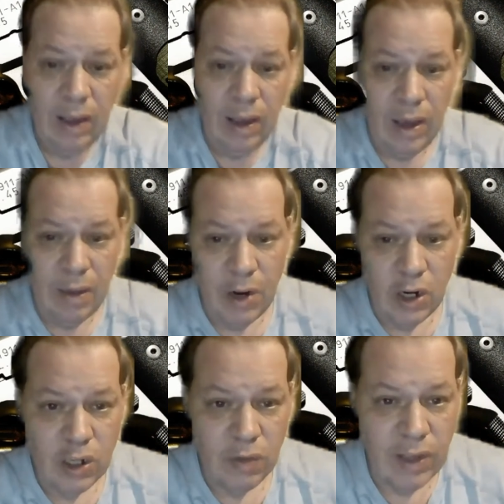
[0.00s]
And I'm not
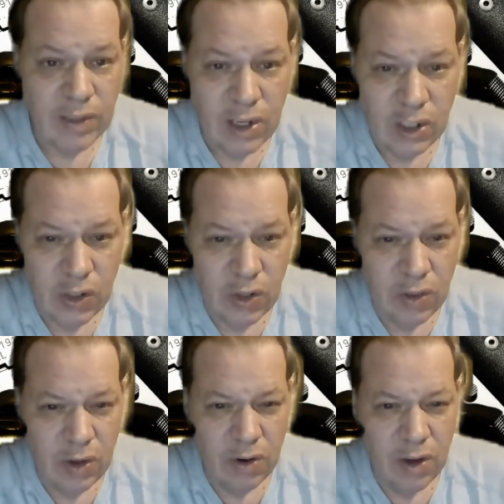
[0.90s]
sure if that's actually a good
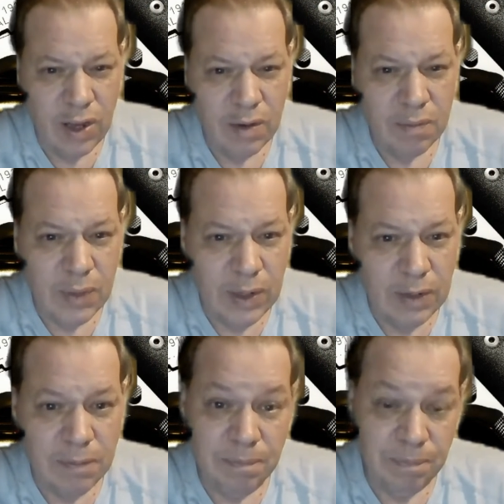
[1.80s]
thing or not,
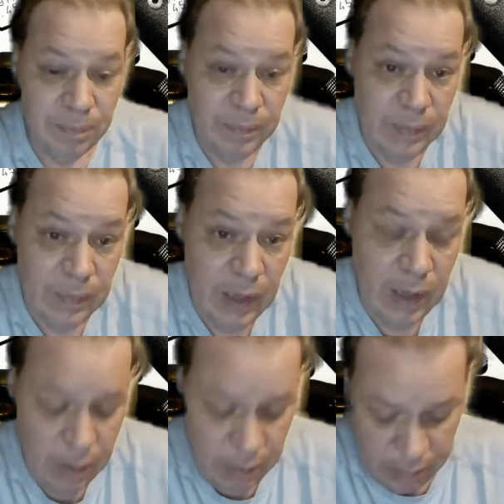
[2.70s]
but
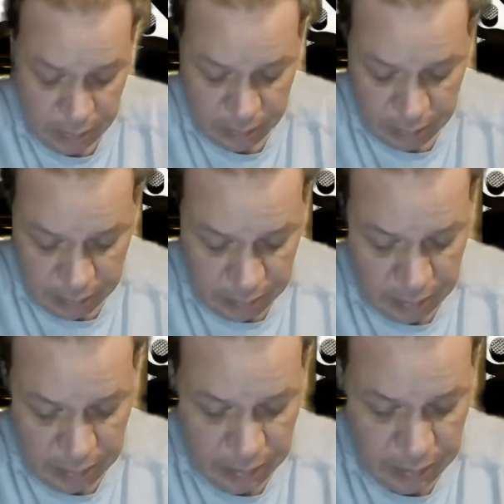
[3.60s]
yeah,
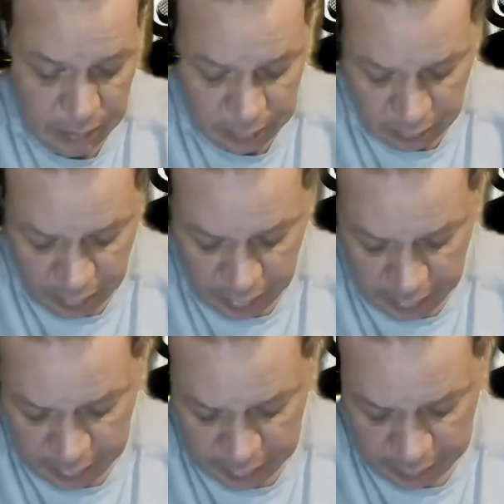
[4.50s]
it's all right, I guess.